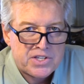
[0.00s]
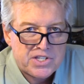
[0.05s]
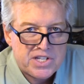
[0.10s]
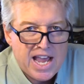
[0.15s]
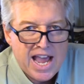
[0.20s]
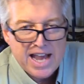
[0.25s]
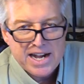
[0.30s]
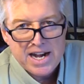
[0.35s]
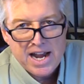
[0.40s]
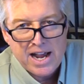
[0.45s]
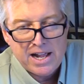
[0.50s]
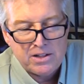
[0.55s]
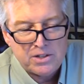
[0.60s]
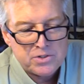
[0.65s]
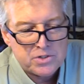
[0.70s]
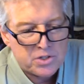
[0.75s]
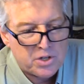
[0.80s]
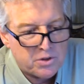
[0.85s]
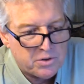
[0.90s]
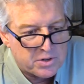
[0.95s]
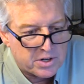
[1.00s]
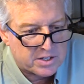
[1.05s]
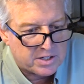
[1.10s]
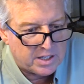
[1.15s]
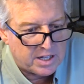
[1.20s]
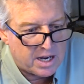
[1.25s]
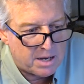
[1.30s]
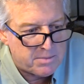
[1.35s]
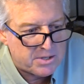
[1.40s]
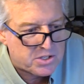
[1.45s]
Staten Island Tuna
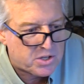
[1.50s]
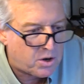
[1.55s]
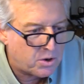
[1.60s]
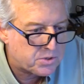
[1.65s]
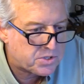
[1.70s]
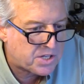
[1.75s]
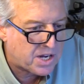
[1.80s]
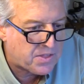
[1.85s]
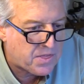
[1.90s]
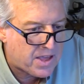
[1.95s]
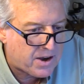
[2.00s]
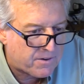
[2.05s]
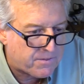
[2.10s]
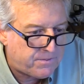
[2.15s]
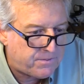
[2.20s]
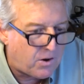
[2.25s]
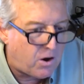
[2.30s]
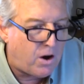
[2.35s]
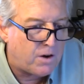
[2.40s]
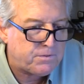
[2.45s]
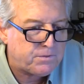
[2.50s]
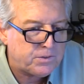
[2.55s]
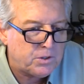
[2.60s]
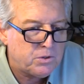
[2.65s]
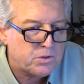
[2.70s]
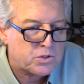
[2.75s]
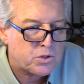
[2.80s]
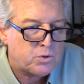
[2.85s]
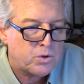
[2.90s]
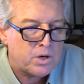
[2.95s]
Club is hosting their fall
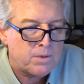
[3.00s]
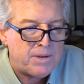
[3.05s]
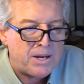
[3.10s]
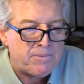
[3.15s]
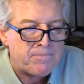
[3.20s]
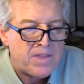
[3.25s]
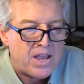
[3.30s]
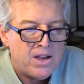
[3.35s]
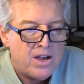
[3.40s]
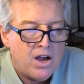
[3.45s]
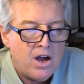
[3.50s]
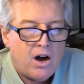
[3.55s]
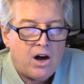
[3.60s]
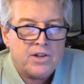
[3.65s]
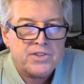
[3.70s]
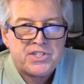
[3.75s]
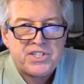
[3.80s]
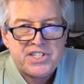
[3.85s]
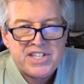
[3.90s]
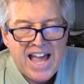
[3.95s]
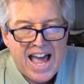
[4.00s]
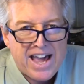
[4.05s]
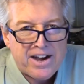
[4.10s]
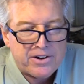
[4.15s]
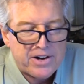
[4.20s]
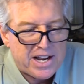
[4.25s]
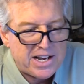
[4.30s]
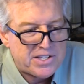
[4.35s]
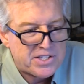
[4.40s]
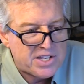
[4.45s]
fluke tournament on
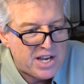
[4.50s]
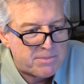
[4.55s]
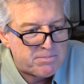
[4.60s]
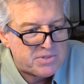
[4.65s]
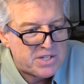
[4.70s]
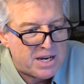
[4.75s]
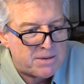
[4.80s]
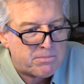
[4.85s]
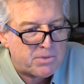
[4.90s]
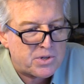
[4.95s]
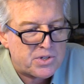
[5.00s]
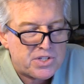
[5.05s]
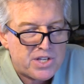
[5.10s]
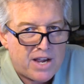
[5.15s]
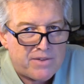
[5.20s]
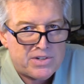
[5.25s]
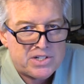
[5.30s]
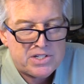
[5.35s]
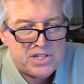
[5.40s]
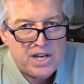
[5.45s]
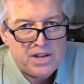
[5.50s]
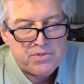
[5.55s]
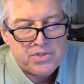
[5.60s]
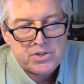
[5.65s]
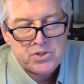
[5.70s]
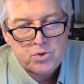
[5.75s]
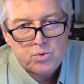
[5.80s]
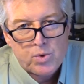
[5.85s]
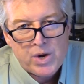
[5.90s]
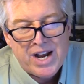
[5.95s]
Saturday, September 17th.
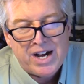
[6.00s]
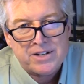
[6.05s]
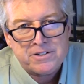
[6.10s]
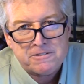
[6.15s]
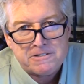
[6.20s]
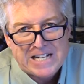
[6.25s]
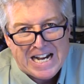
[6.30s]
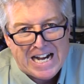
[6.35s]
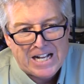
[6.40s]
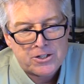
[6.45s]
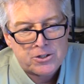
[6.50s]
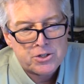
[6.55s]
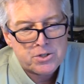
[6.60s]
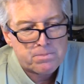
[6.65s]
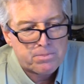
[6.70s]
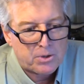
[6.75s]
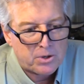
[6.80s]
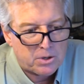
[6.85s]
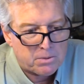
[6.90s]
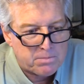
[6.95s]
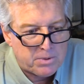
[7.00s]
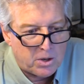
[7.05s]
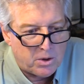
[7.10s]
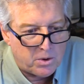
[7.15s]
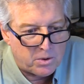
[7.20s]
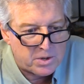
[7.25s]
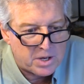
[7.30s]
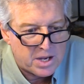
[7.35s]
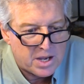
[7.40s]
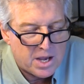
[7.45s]
It's $300 per
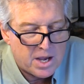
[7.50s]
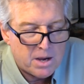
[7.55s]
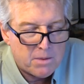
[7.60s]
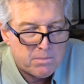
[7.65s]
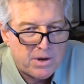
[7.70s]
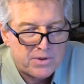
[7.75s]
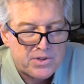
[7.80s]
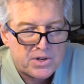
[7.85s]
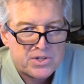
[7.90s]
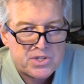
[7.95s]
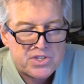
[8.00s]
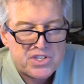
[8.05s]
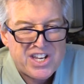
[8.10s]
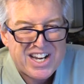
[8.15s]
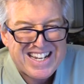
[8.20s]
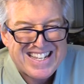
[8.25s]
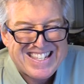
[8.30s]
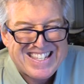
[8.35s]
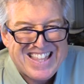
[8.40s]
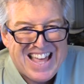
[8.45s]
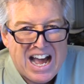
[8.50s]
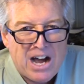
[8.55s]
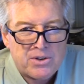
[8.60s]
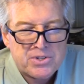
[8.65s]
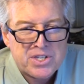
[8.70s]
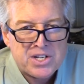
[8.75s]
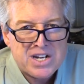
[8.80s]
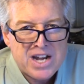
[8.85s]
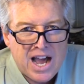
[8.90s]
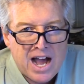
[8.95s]
boat, but there's
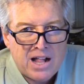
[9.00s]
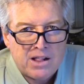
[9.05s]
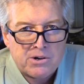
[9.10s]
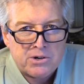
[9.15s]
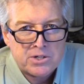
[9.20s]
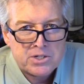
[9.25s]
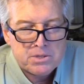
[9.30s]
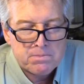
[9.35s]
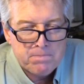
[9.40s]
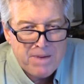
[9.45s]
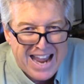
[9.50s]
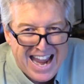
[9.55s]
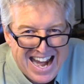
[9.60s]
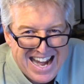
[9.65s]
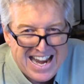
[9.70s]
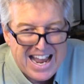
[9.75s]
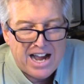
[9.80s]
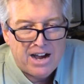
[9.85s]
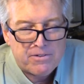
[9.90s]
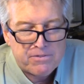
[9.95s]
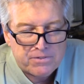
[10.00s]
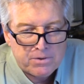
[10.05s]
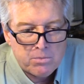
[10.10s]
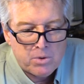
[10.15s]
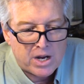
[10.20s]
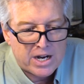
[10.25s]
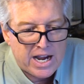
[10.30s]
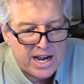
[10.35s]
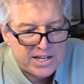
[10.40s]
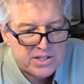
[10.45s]
$6,000 payout from
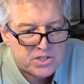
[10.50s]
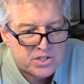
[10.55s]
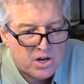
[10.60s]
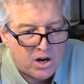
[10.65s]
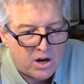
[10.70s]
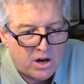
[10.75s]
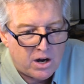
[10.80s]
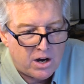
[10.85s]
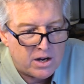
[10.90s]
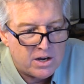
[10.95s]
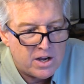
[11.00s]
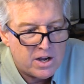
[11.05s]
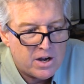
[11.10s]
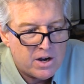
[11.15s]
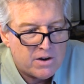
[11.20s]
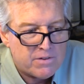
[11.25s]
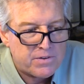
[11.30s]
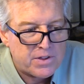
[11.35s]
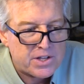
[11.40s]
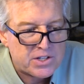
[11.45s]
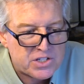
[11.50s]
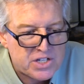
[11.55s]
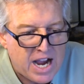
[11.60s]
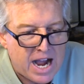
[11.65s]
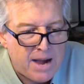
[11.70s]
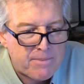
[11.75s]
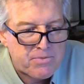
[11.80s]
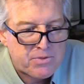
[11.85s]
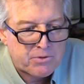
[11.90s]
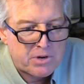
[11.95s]
what I saw for the
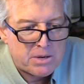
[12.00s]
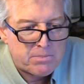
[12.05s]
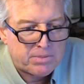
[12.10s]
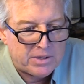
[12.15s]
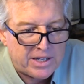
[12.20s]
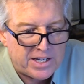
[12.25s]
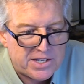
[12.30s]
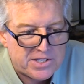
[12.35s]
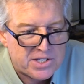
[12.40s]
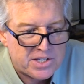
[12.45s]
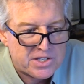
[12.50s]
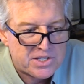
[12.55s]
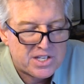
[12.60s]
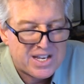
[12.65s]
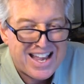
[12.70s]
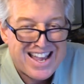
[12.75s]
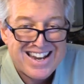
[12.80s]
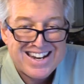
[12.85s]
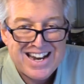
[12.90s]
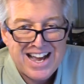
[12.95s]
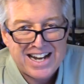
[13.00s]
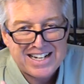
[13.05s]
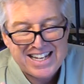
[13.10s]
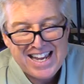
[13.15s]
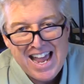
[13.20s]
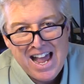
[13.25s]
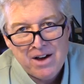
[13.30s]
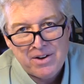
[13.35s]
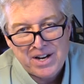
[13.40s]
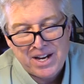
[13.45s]
top three places, not
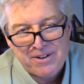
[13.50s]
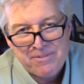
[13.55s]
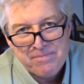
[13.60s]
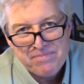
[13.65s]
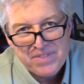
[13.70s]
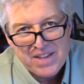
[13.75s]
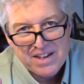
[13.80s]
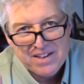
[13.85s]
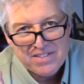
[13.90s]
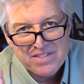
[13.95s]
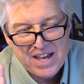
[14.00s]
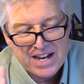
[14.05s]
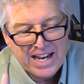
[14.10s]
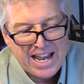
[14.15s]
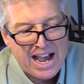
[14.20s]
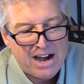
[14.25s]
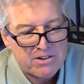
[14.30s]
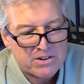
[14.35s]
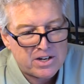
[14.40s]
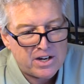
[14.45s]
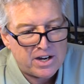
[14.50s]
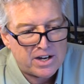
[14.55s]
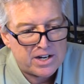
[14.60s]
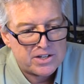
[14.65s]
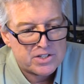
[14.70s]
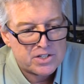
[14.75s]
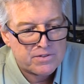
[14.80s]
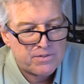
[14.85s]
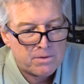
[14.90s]
counting the Calcuttas.